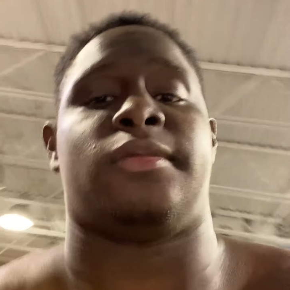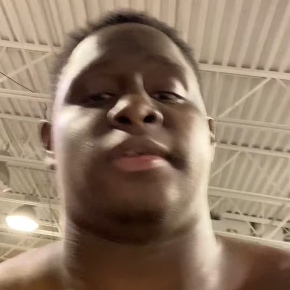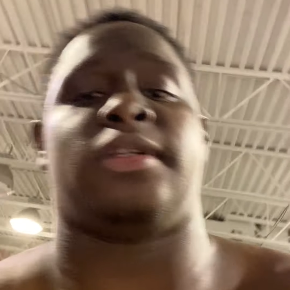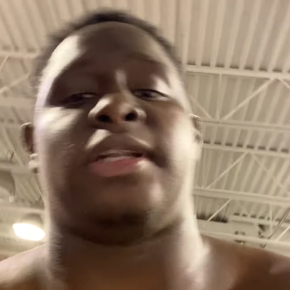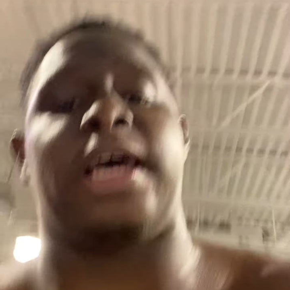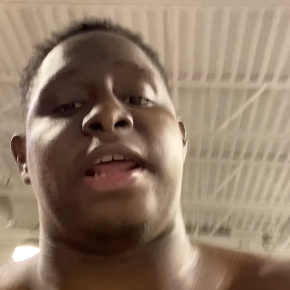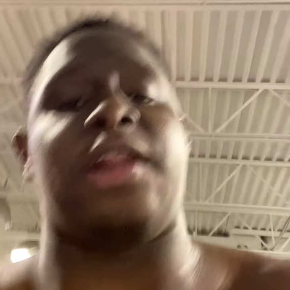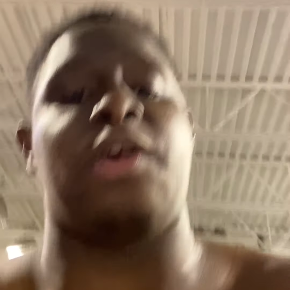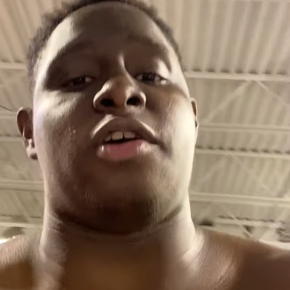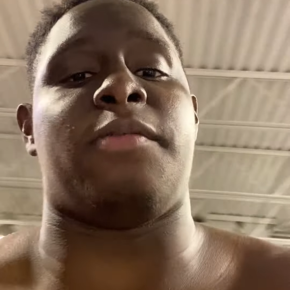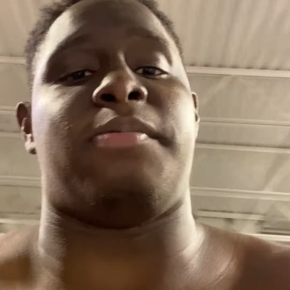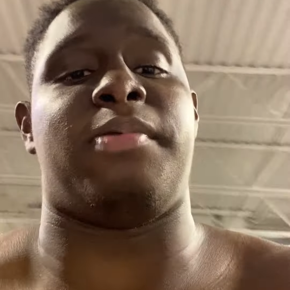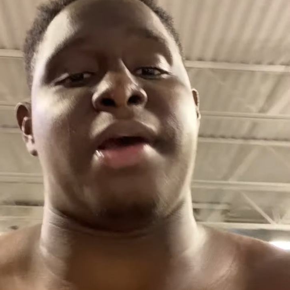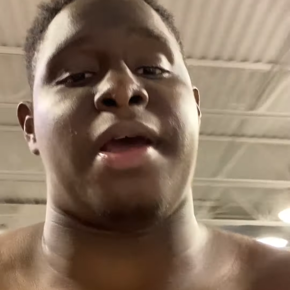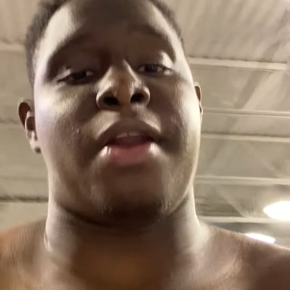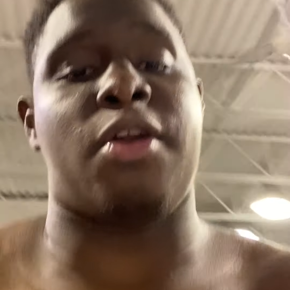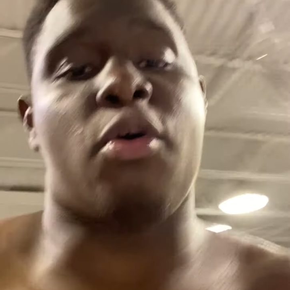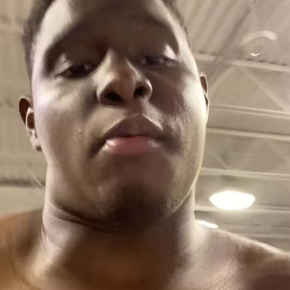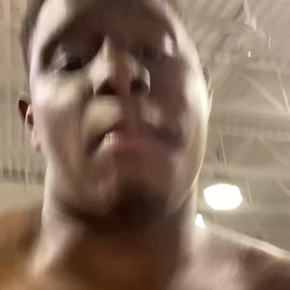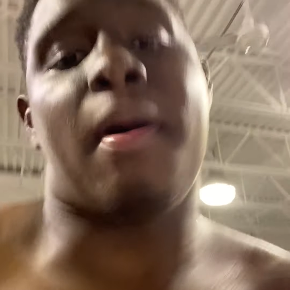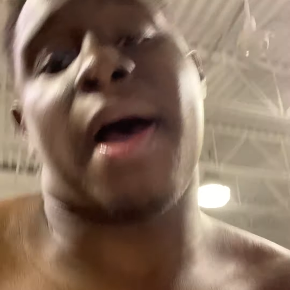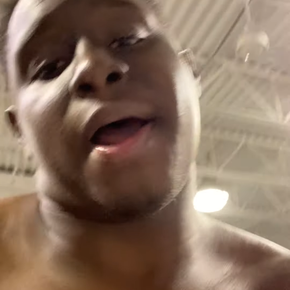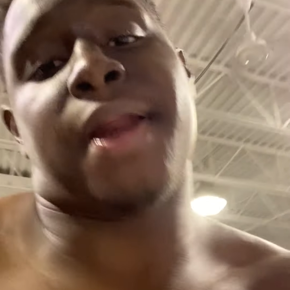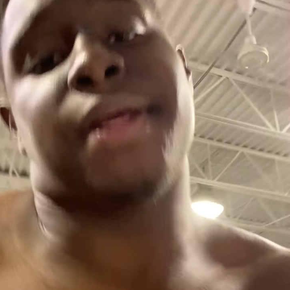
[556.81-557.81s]
Like they were playing
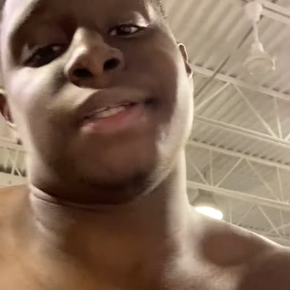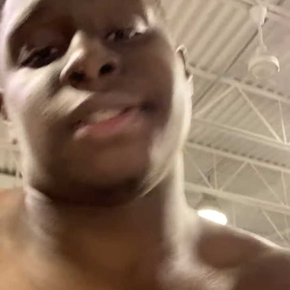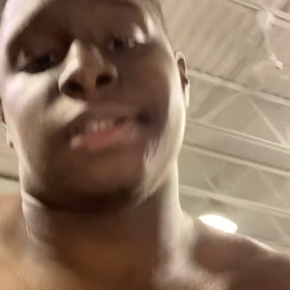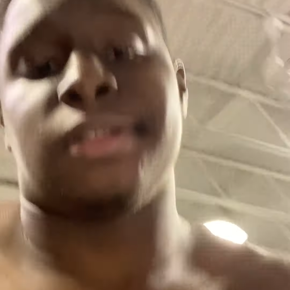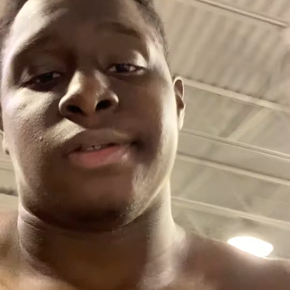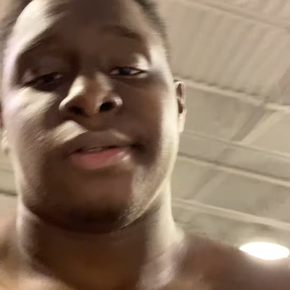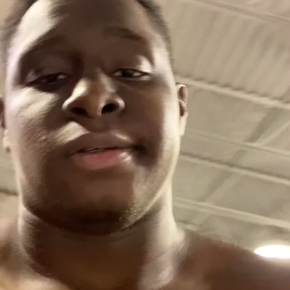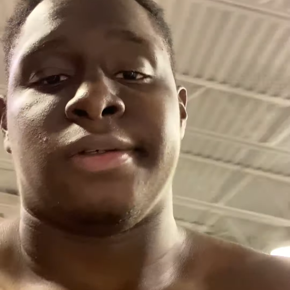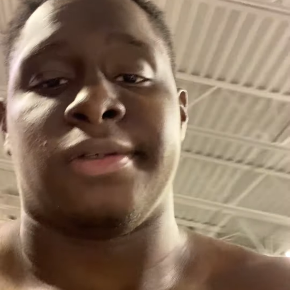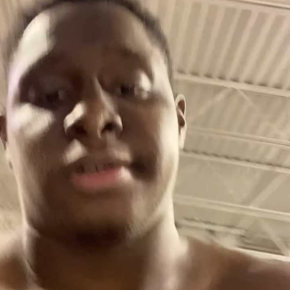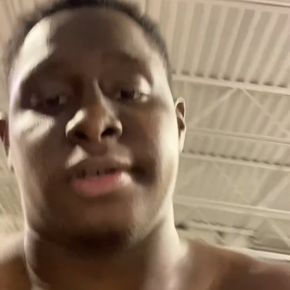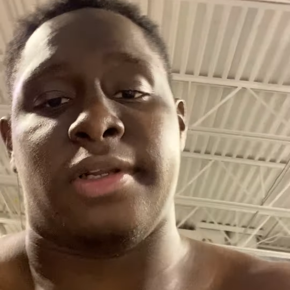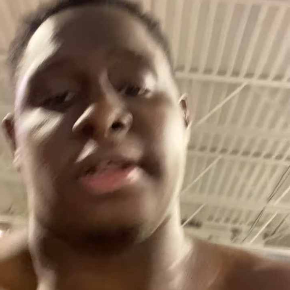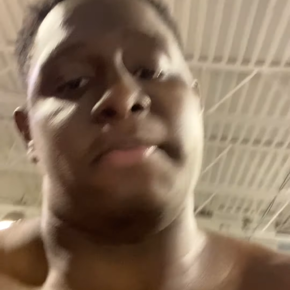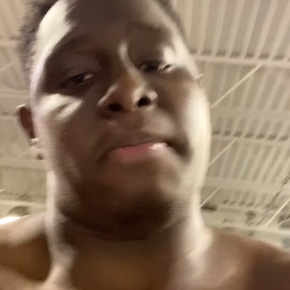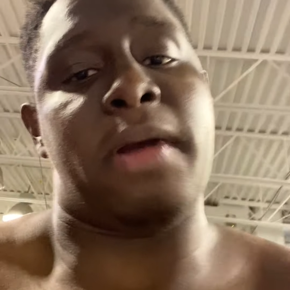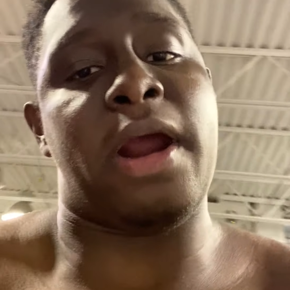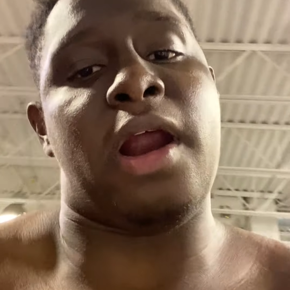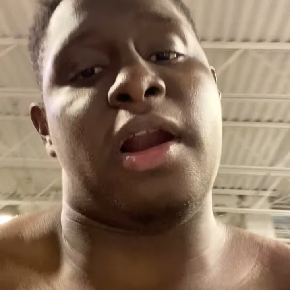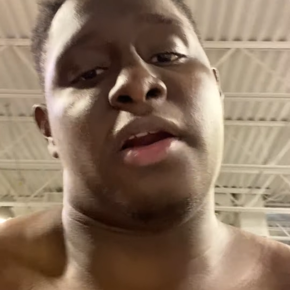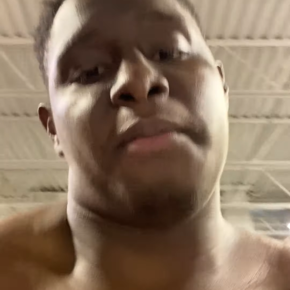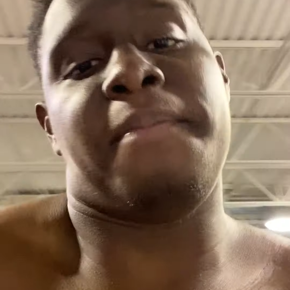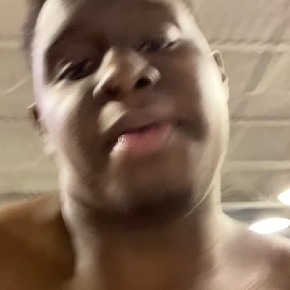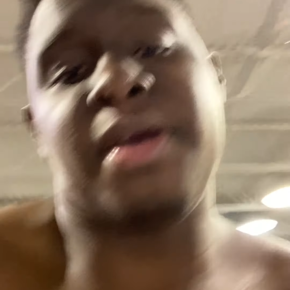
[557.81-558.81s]
nobodies. The
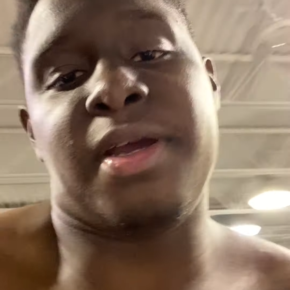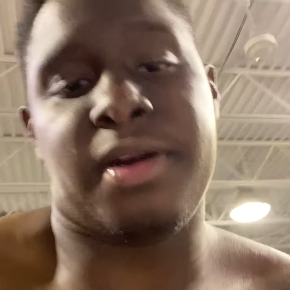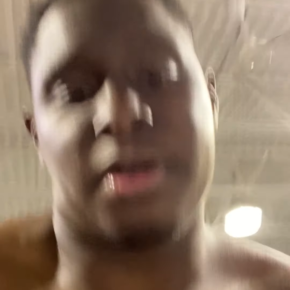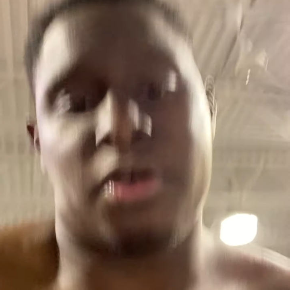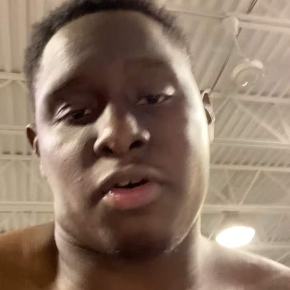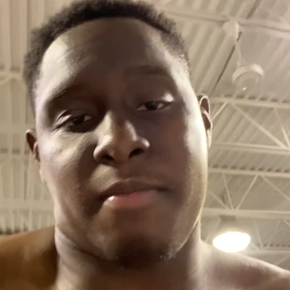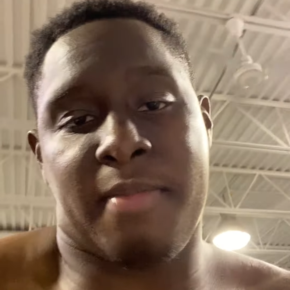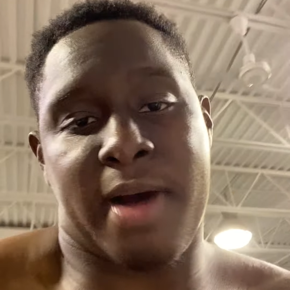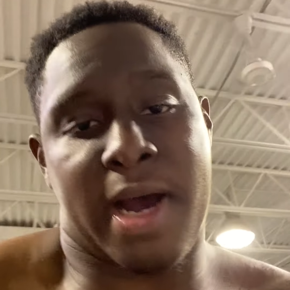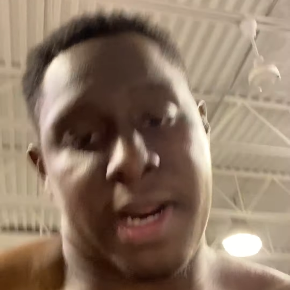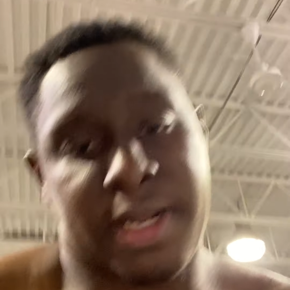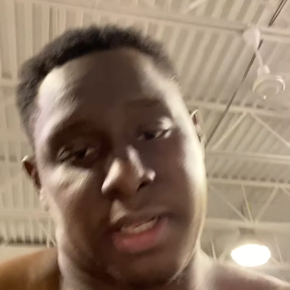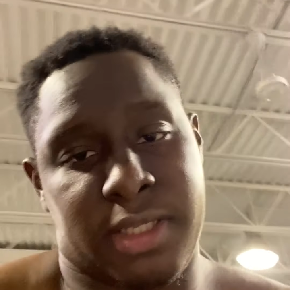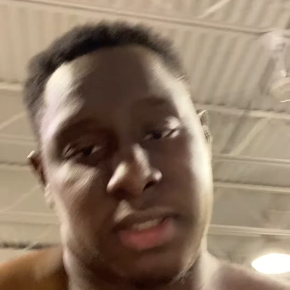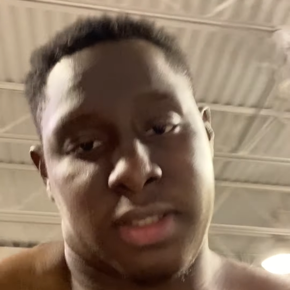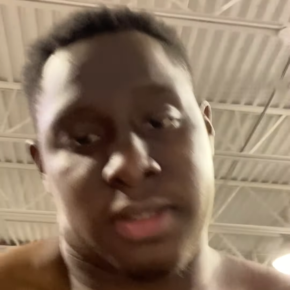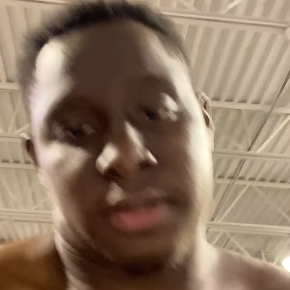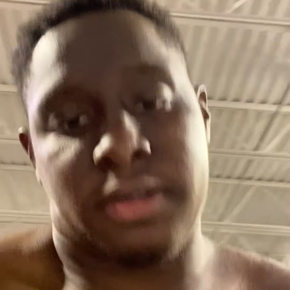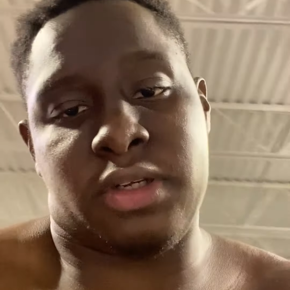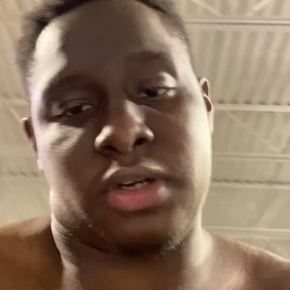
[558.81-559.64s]
barely will be nobody's.